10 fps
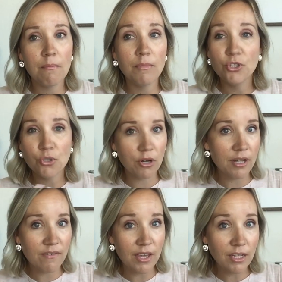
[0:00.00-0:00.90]

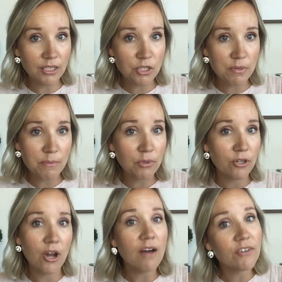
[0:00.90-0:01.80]
Majority of English people
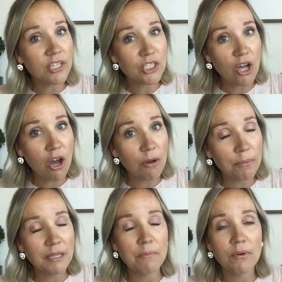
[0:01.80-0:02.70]
are not very tall
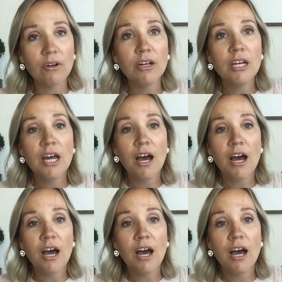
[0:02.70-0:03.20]
people.